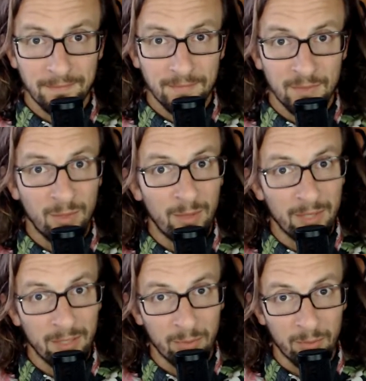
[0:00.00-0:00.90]
you maybe
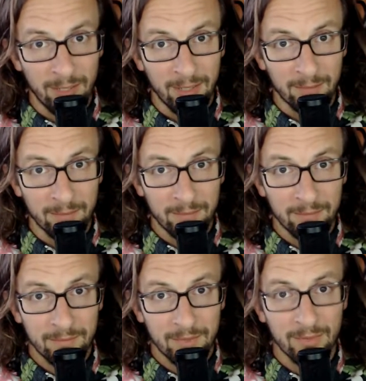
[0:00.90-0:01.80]
didn't prepare them
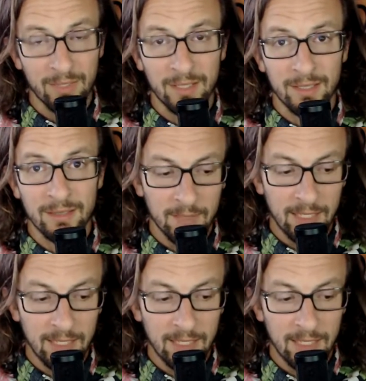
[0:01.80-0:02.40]
correctly.